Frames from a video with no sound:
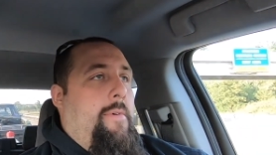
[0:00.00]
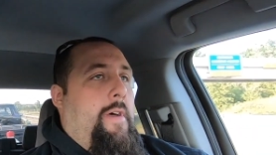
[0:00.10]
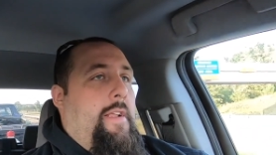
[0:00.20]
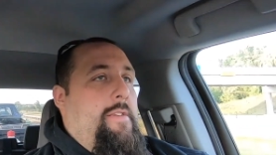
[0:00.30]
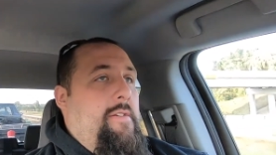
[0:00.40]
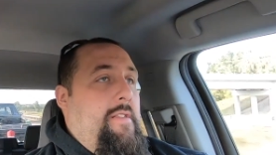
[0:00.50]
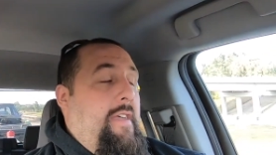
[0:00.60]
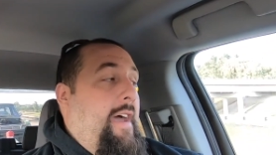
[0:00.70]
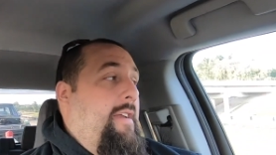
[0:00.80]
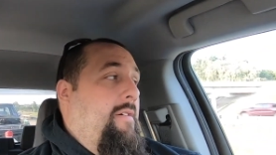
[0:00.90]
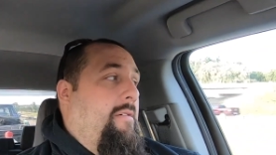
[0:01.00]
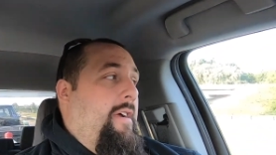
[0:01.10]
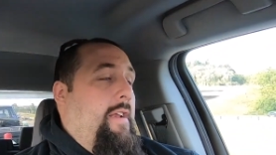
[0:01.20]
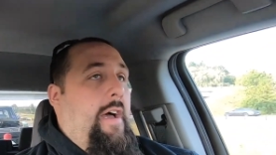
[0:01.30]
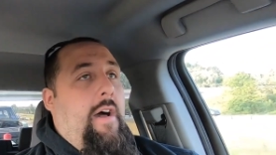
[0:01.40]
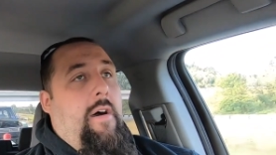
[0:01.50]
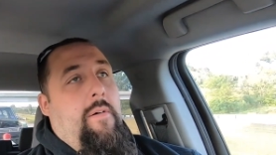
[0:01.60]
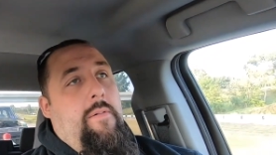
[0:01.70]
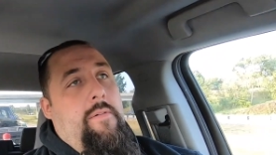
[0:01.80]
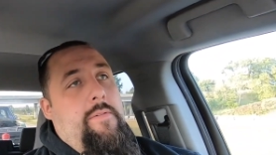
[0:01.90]
Heading to the dyno right
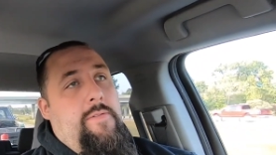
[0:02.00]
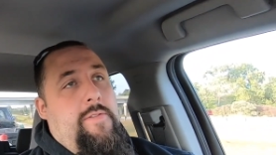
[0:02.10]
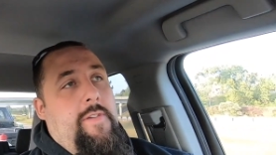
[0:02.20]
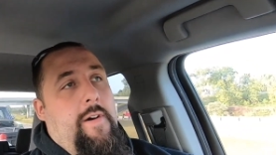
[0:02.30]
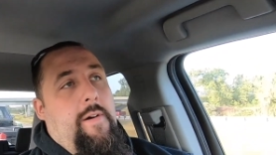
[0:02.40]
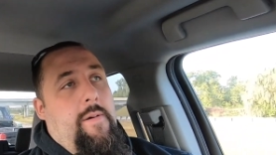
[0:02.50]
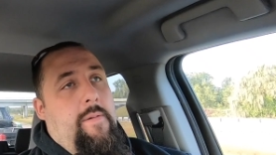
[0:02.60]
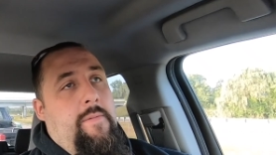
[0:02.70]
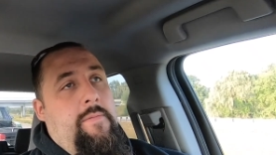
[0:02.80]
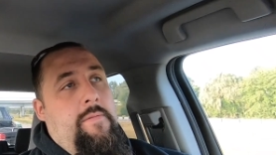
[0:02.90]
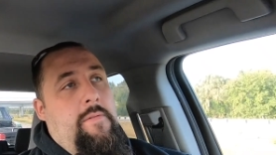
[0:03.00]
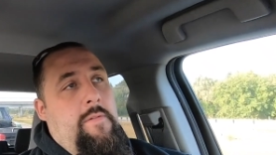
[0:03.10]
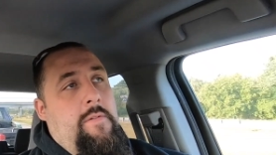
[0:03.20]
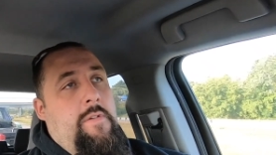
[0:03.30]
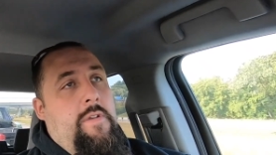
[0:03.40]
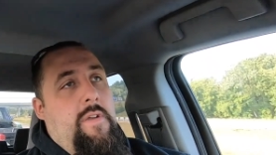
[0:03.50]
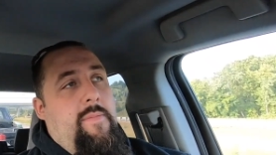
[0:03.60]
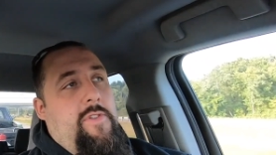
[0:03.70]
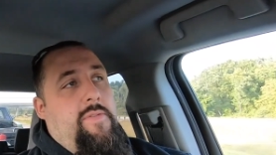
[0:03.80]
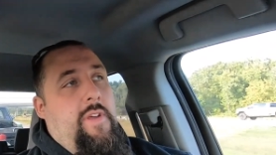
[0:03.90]
now. So
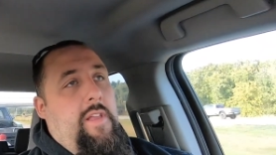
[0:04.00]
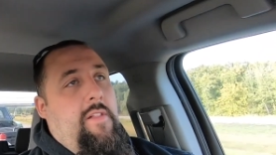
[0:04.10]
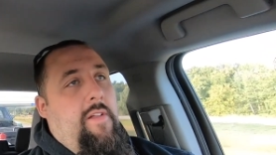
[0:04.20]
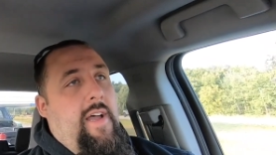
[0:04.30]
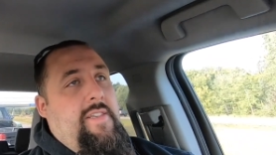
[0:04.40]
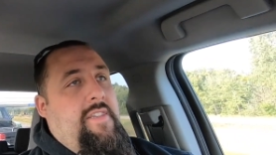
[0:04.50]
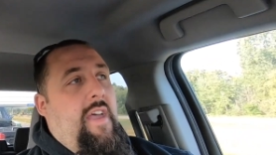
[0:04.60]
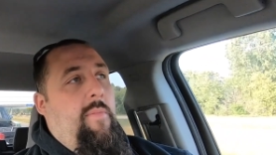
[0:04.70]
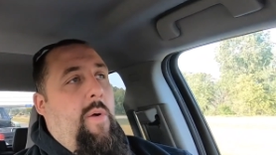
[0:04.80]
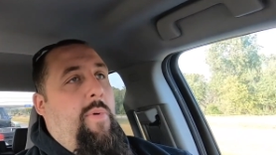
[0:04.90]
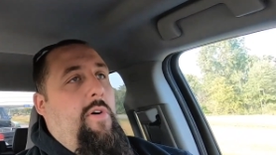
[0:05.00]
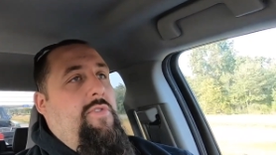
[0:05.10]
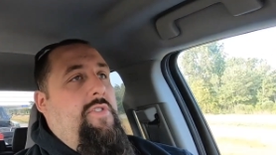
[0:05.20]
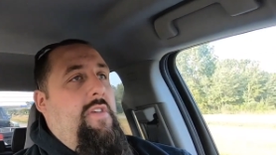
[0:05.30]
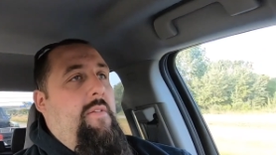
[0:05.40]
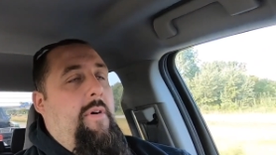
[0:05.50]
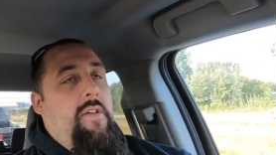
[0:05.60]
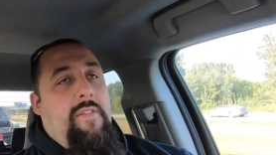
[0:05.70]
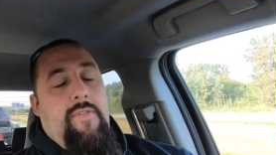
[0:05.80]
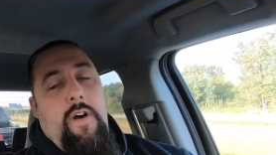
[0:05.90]
in between the last time I posted
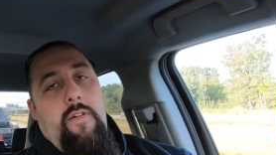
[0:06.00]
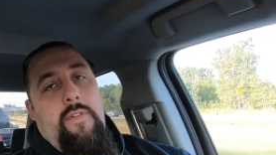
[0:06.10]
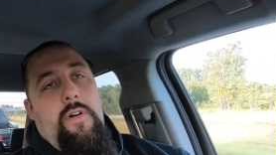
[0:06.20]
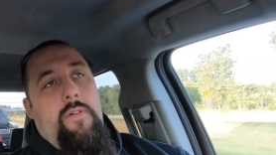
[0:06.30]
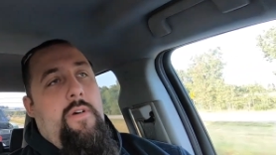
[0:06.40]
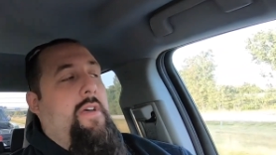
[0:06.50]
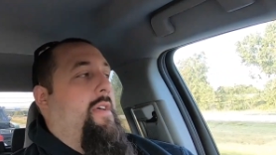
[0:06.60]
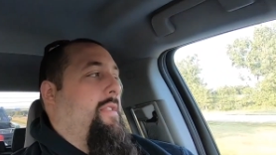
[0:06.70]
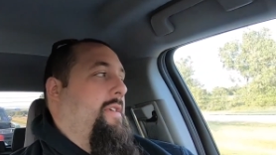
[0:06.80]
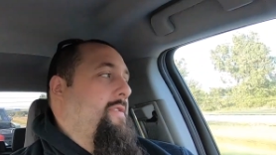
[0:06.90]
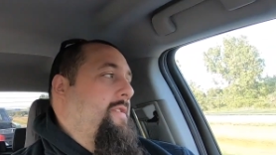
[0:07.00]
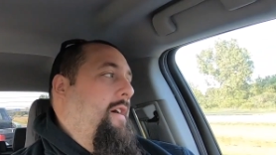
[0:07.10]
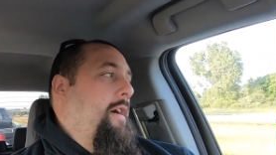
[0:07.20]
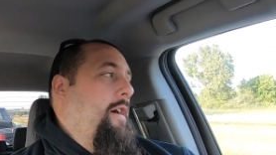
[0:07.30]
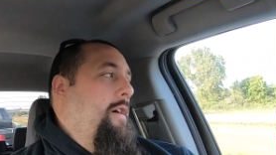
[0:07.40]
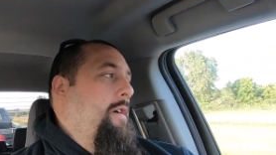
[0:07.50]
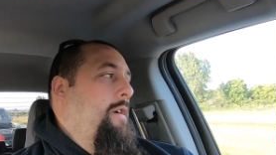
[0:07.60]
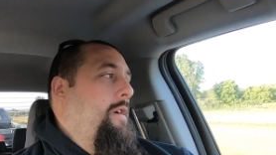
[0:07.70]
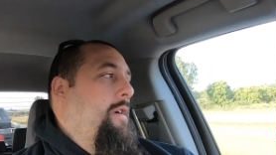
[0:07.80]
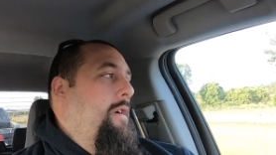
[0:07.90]
about the Volvo and this car,
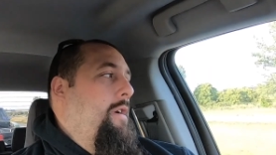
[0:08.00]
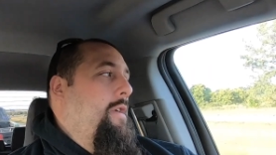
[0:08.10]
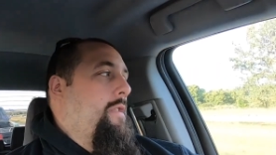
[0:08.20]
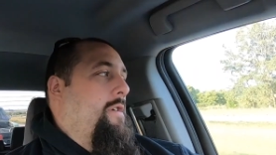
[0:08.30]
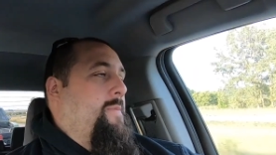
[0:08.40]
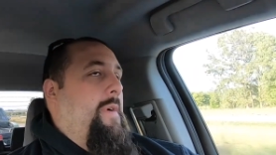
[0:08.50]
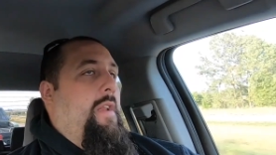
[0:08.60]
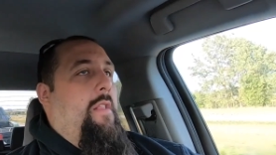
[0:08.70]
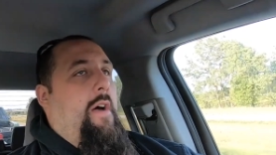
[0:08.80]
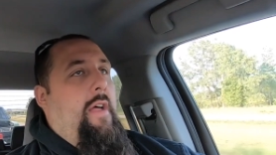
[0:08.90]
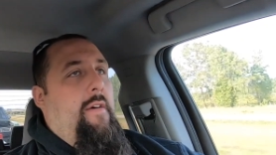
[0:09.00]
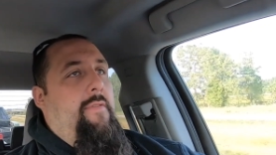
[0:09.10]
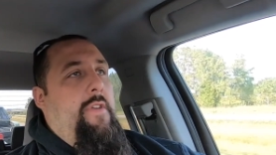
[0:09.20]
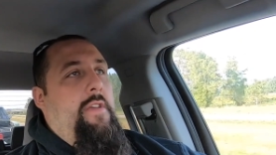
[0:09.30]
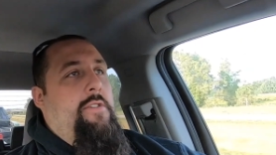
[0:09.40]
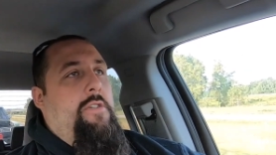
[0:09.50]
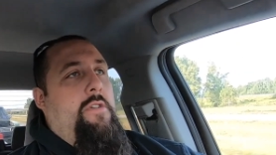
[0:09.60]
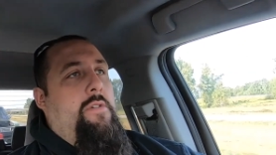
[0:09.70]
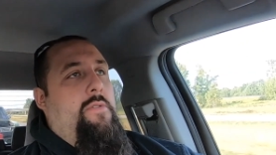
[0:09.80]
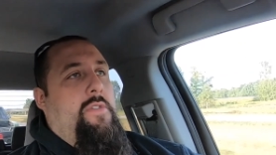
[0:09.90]
there's been a lot of
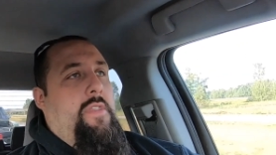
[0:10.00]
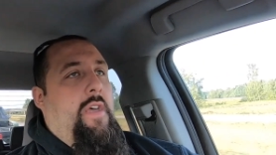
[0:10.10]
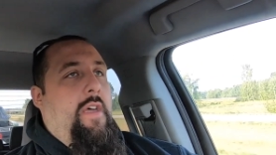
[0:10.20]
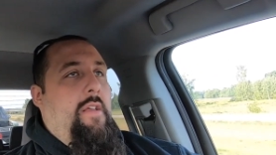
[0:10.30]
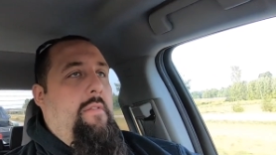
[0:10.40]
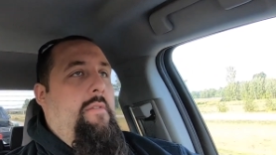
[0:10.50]
issues that